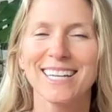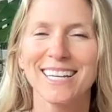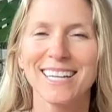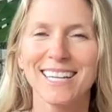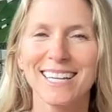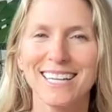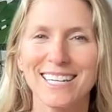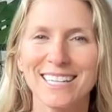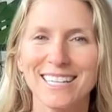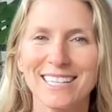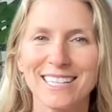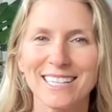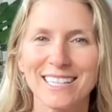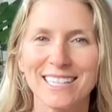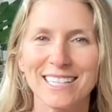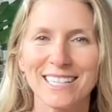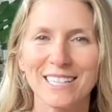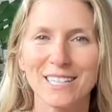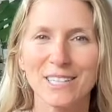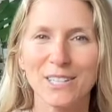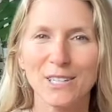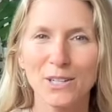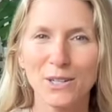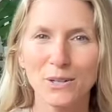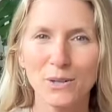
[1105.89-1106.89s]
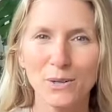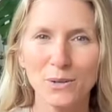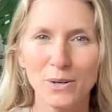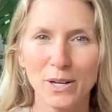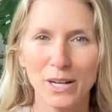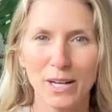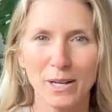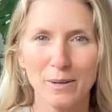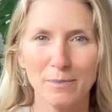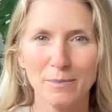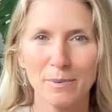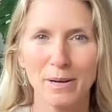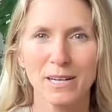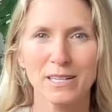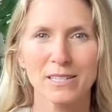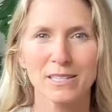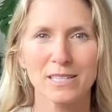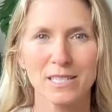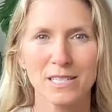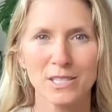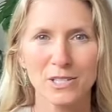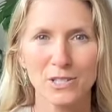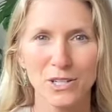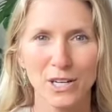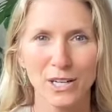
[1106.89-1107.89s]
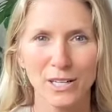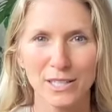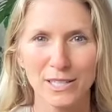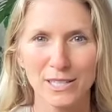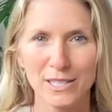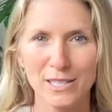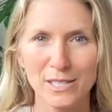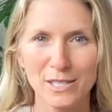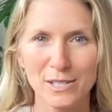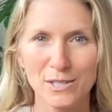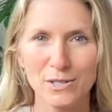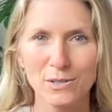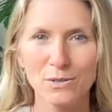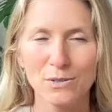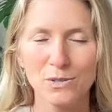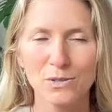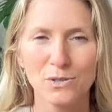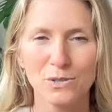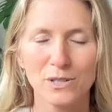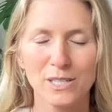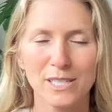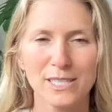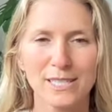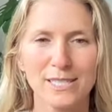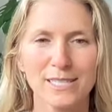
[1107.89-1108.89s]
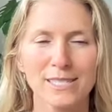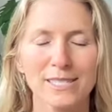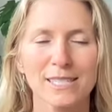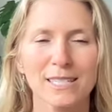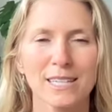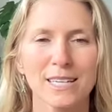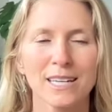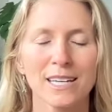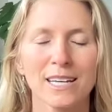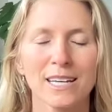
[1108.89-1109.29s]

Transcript: In yoga, Patanjali's sutras